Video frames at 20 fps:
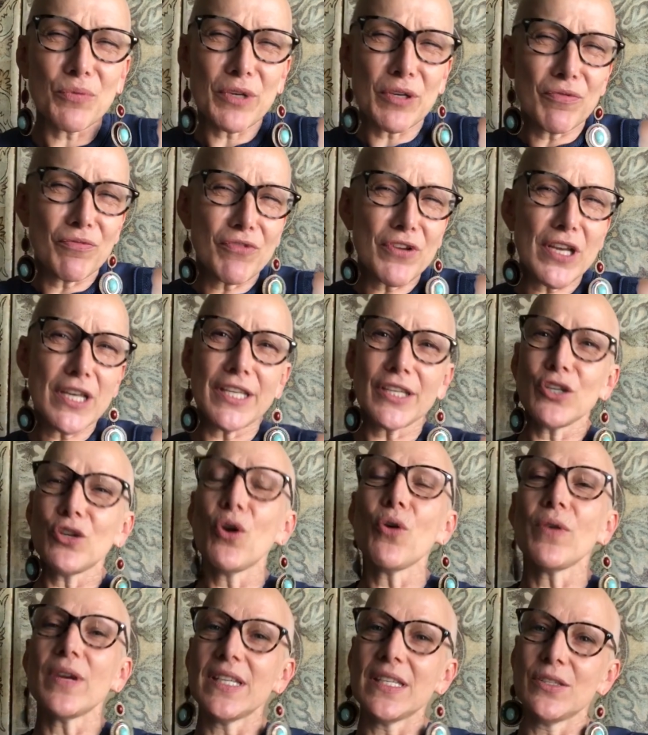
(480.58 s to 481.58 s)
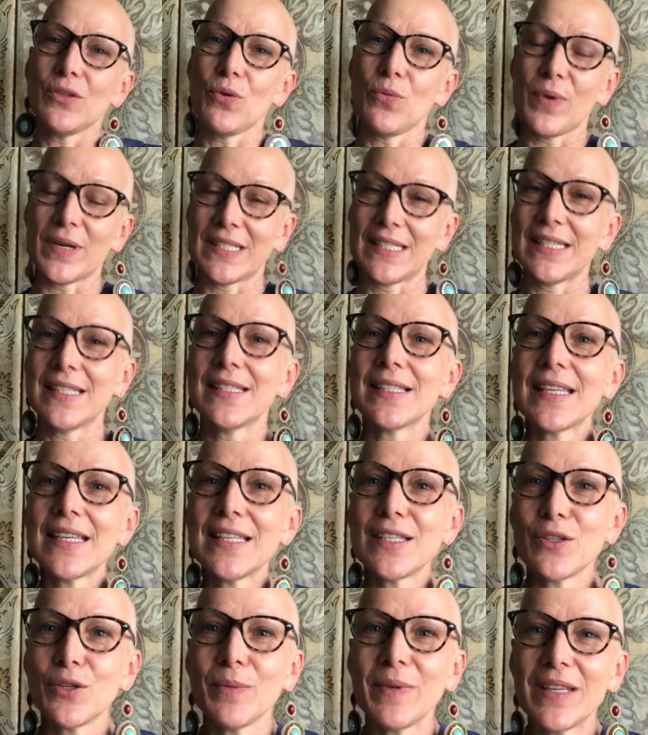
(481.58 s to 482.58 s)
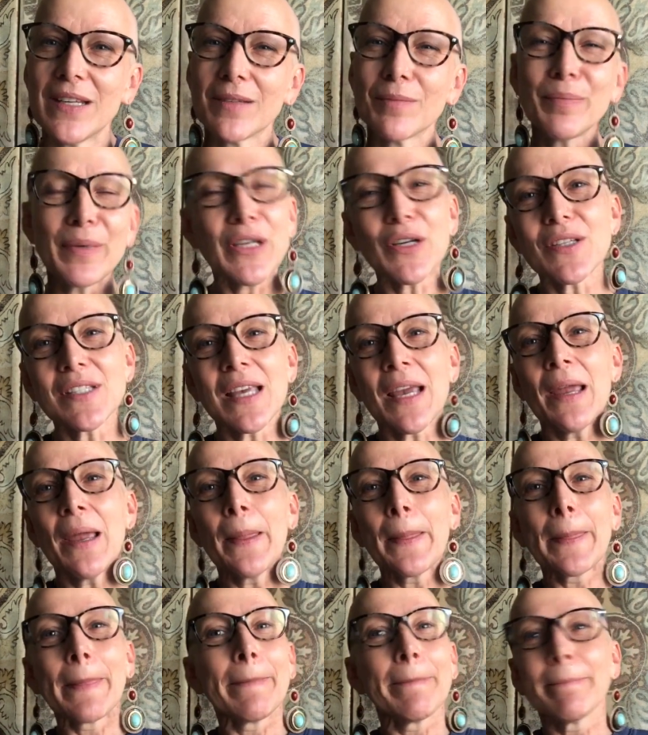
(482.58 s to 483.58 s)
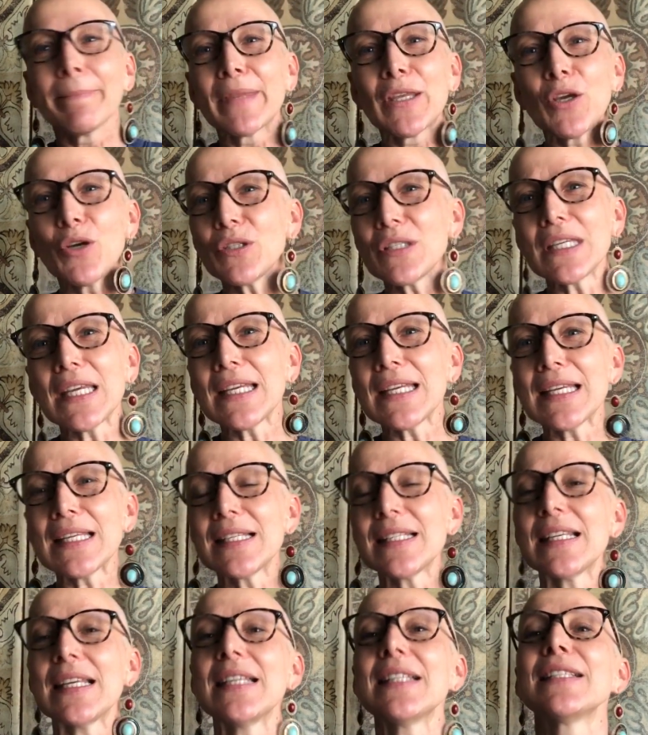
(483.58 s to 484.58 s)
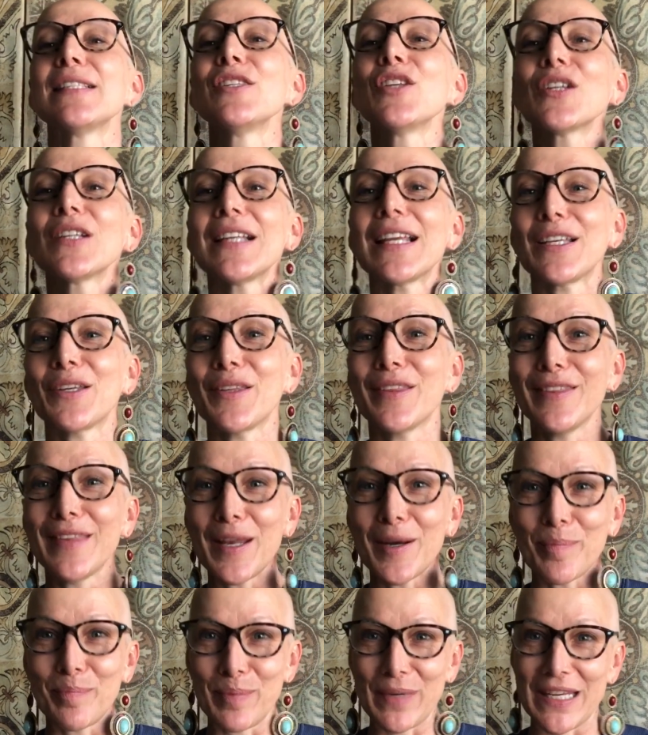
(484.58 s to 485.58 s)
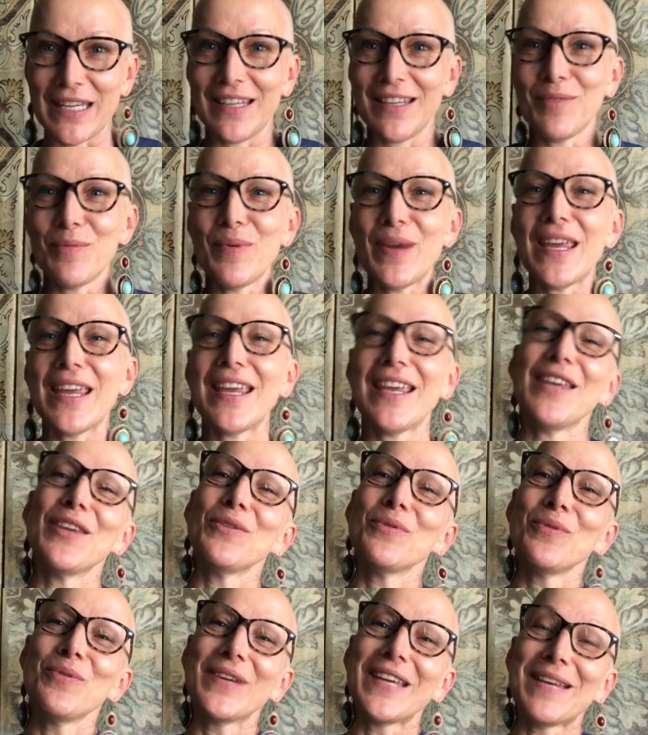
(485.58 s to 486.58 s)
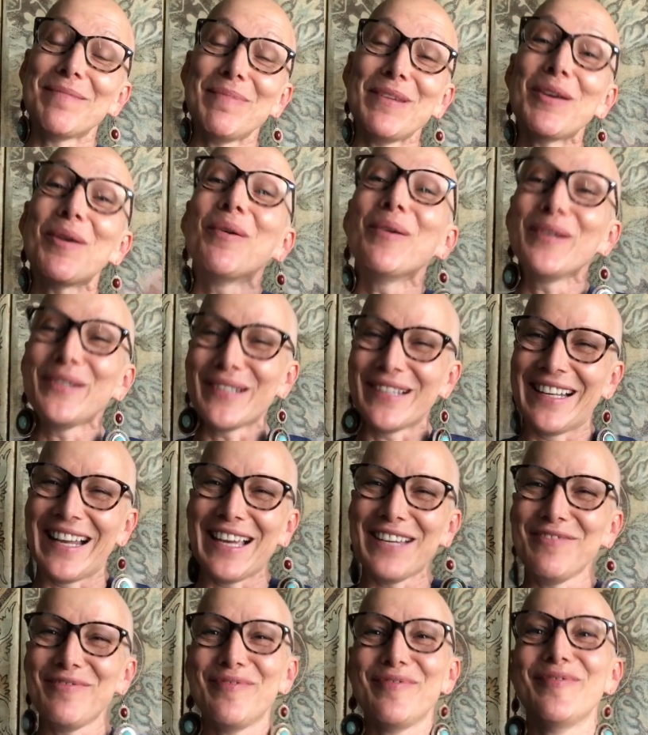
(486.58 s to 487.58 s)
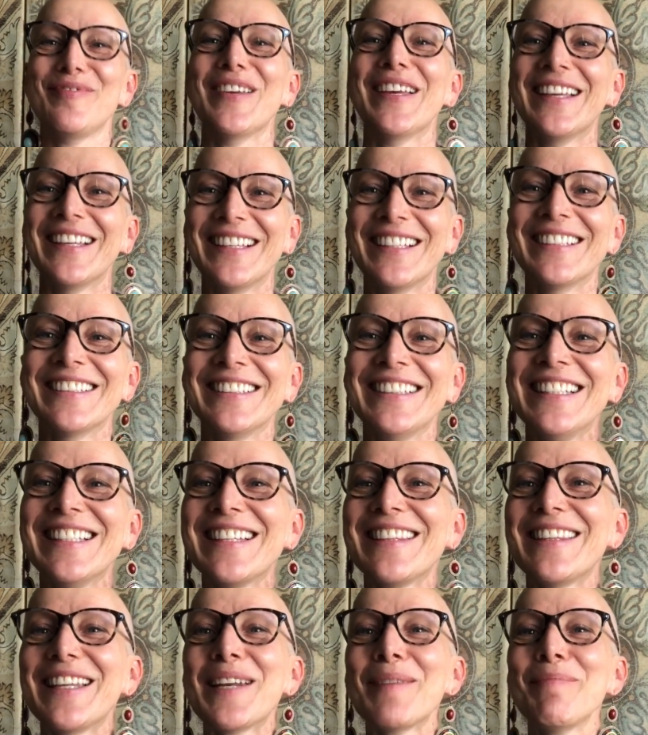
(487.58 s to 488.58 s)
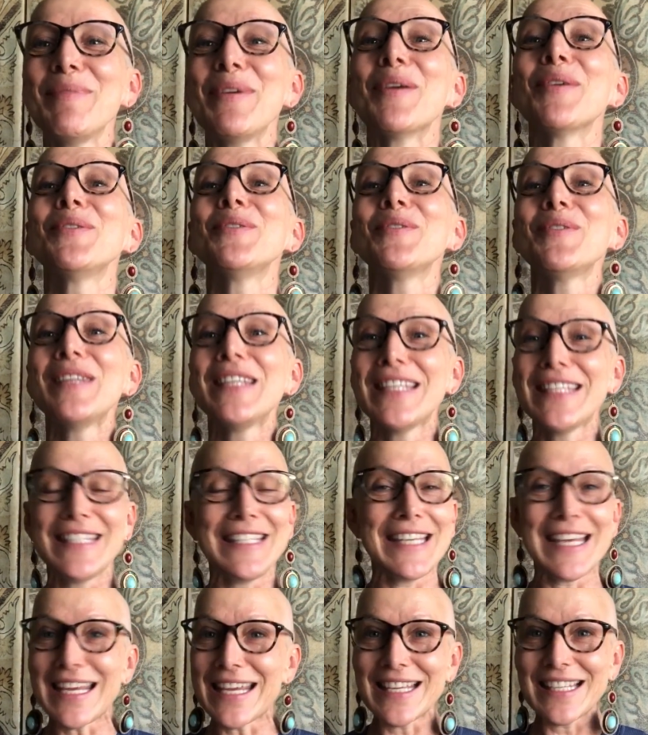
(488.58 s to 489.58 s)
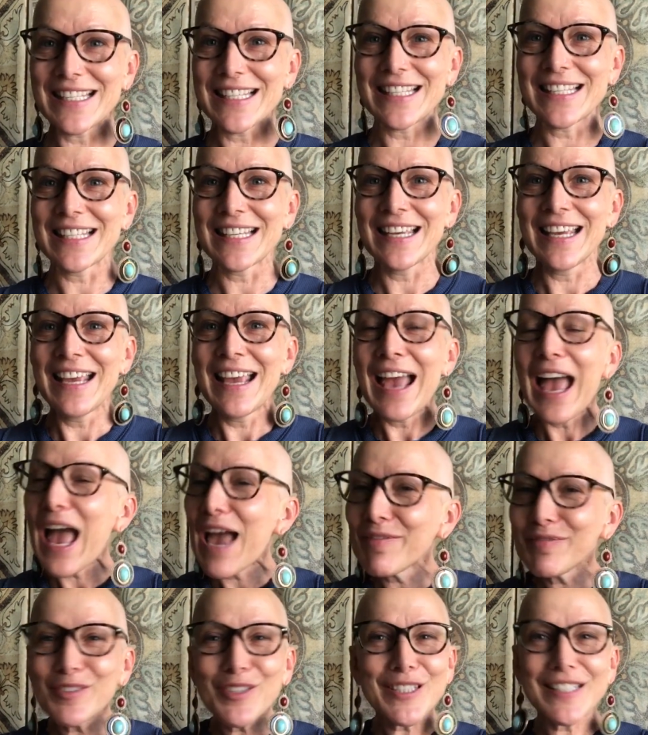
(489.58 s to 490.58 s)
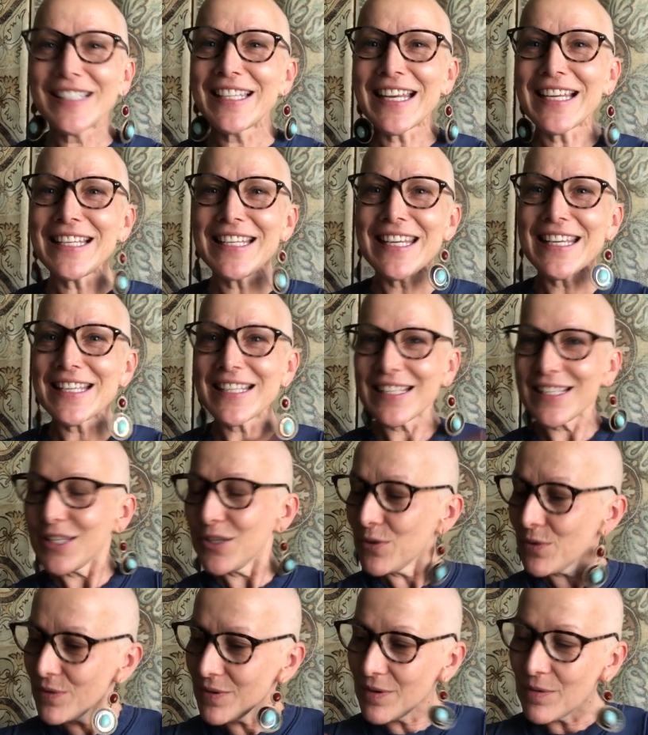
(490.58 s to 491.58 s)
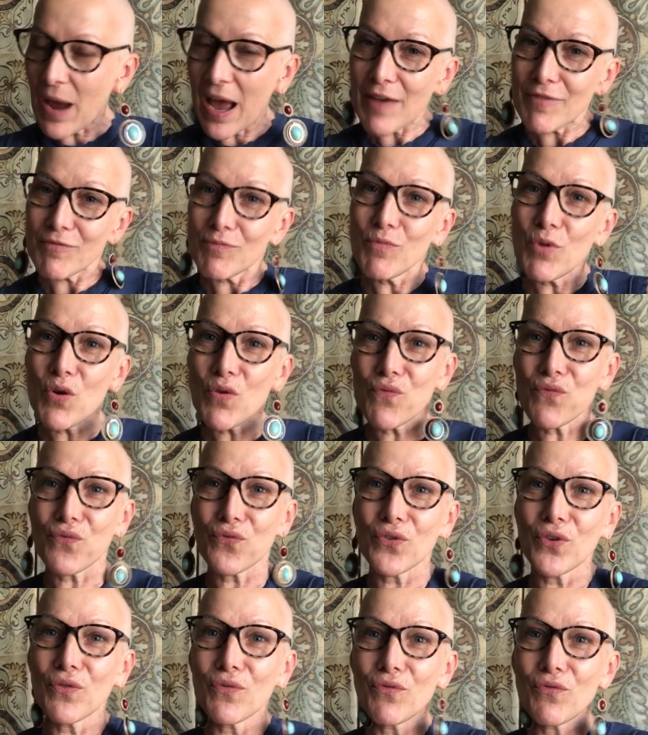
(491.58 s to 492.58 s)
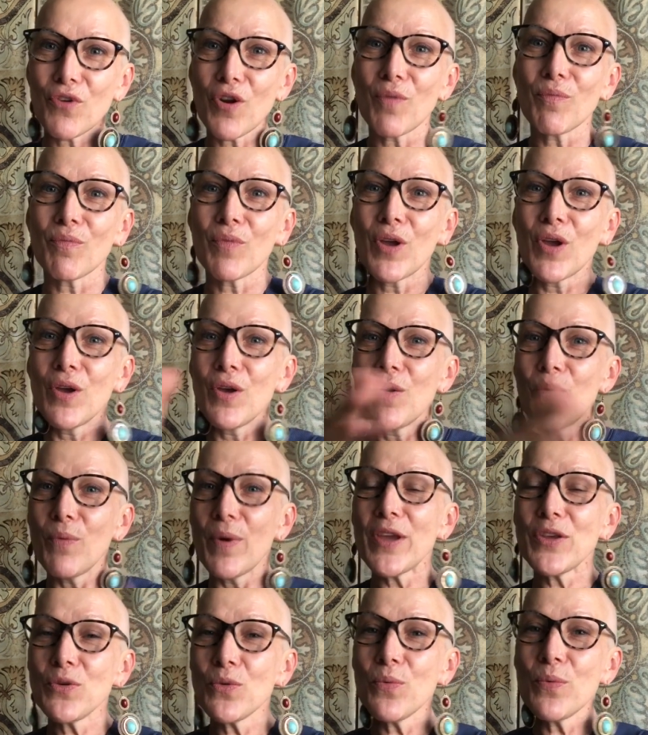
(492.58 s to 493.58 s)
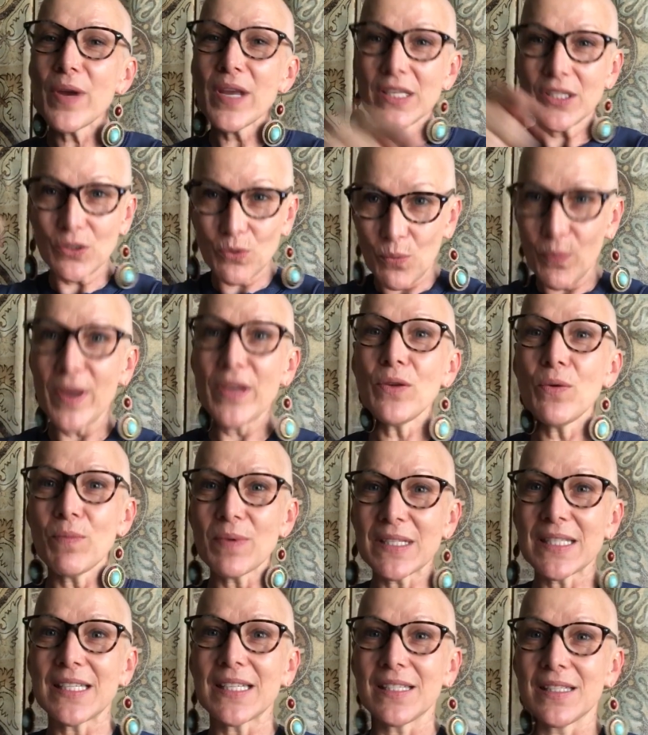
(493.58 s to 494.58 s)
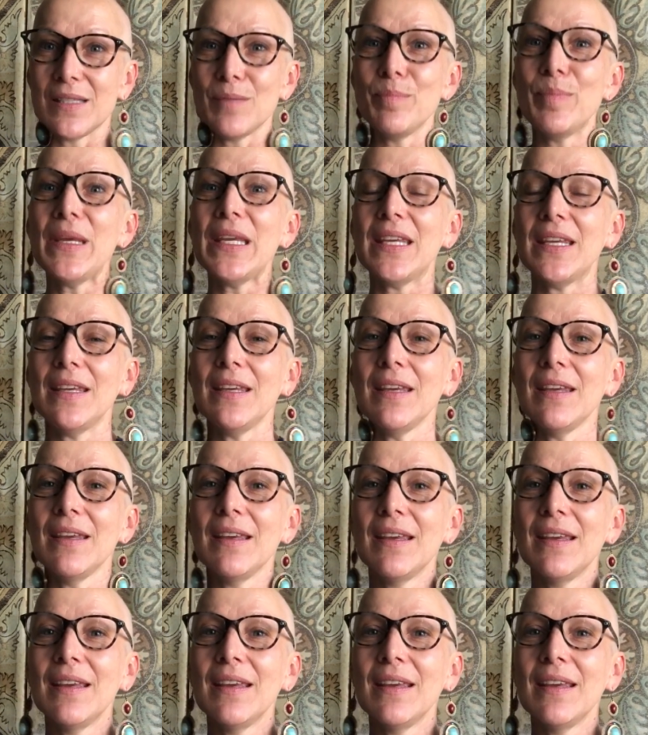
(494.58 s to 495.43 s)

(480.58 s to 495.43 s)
we really go into what is to be done. Because coaching is not like a therapy where you can be all your life in therapy or during years. After 10 years, you will have moved from where you were to where you wanted to be,